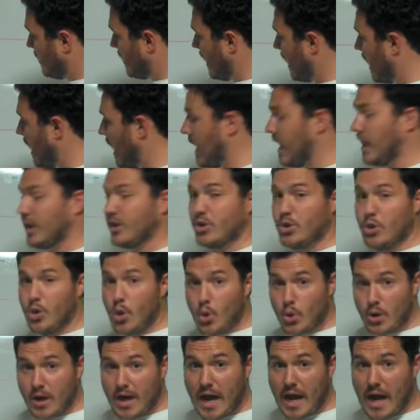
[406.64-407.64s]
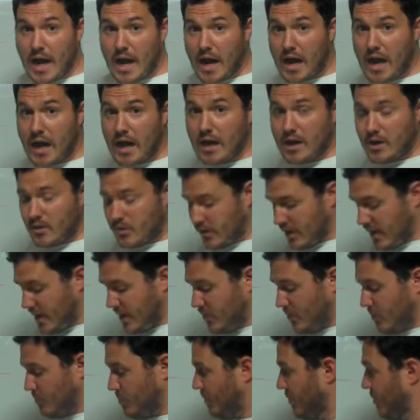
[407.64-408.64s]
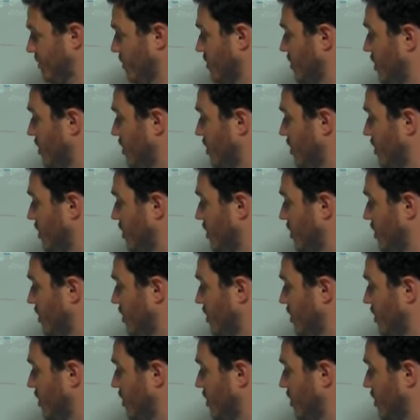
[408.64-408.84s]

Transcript: a, nora. Okay, we put the